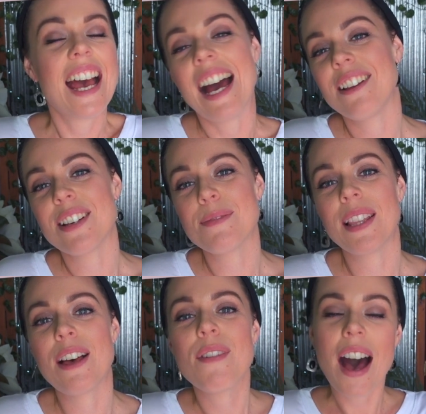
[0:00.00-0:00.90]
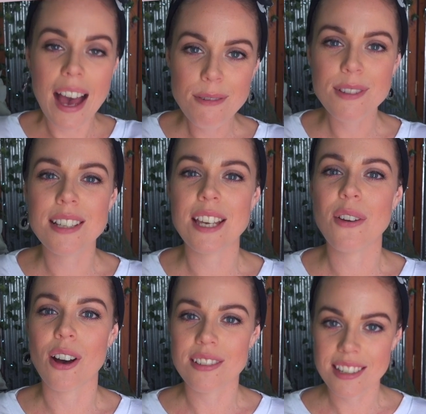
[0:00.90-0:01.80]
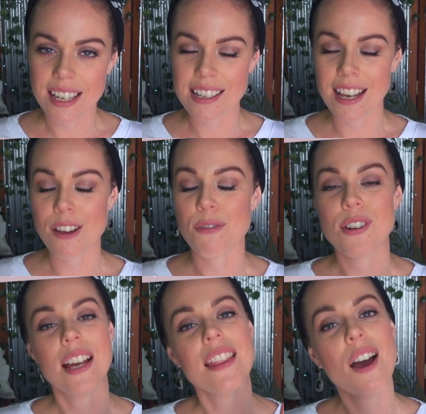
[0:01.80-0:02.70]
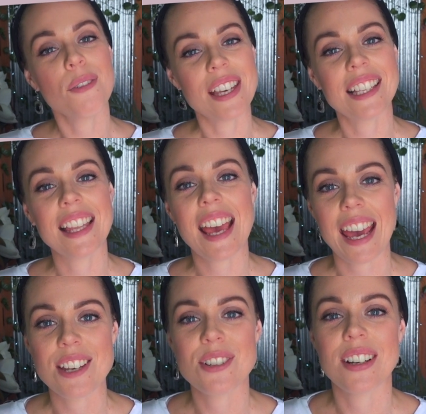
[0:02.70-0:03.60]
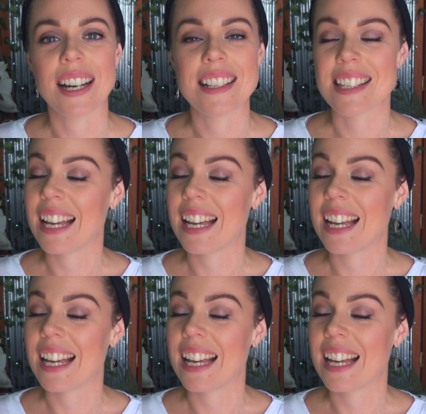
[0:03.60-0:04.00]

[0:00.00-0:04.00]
Anyways, my love, I will see you on Sunday for another weekly angel guidance.